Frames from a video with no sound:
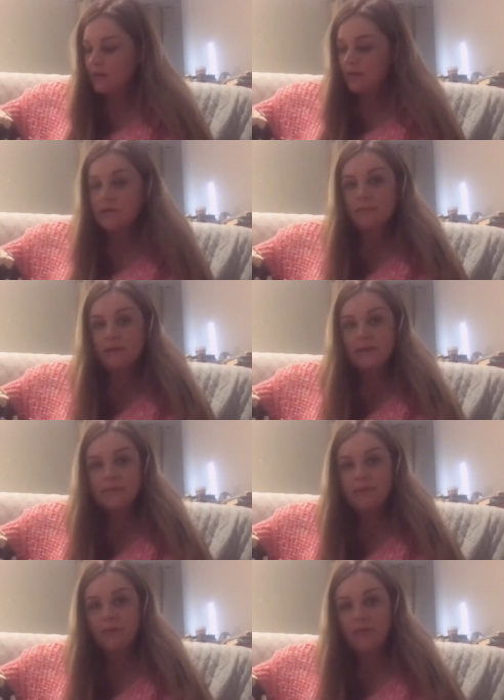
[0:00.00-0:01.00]
there's a place to
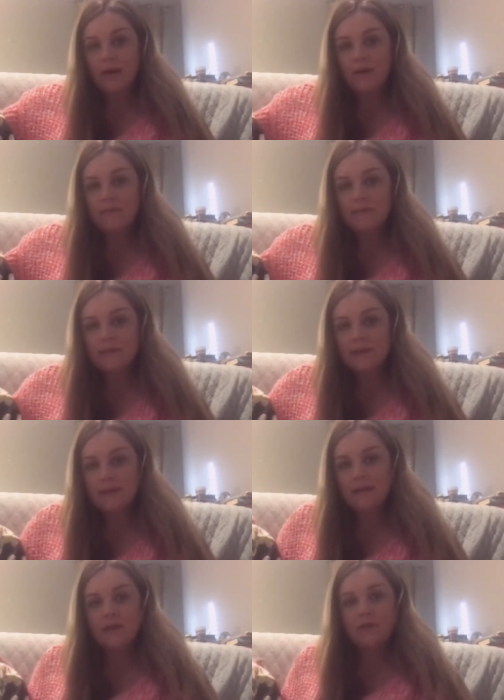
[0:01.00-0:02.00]
put wipes,
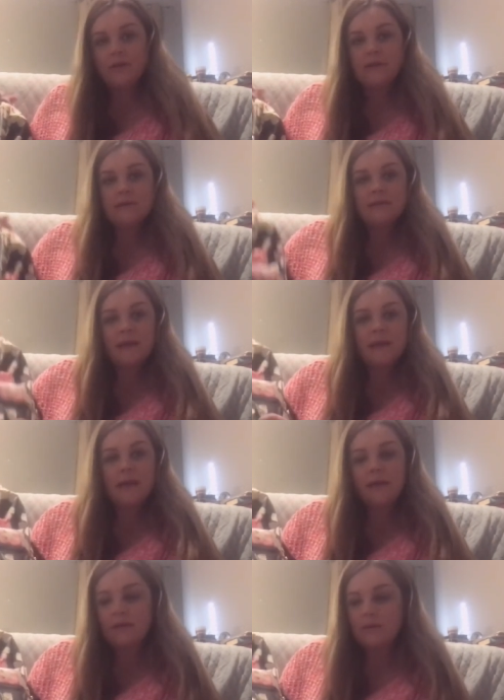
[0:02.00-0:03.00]
and then you can take
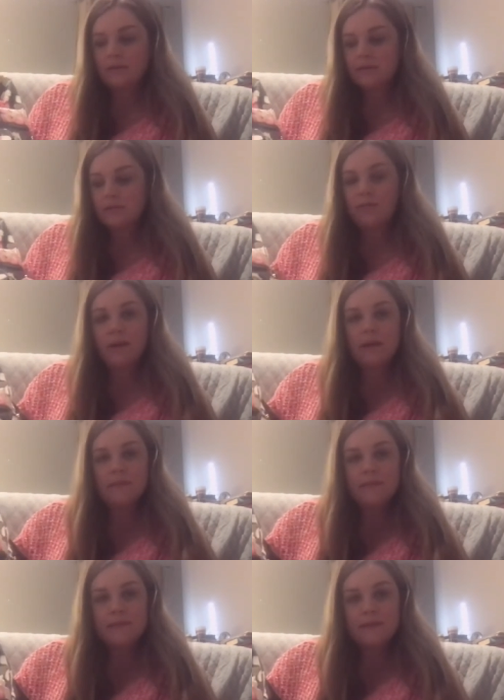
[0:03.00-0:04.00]
out
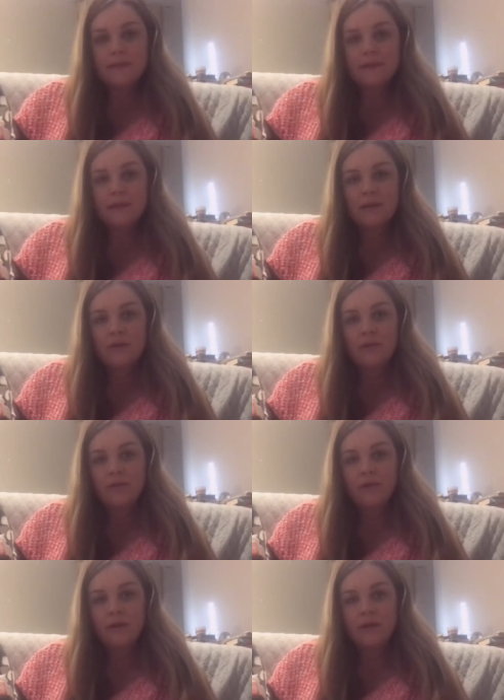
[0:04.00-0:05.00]
wipes
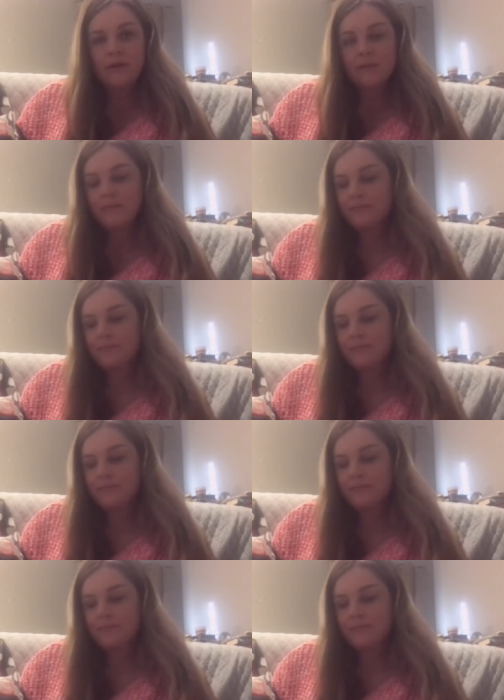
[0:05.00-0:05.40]
through here.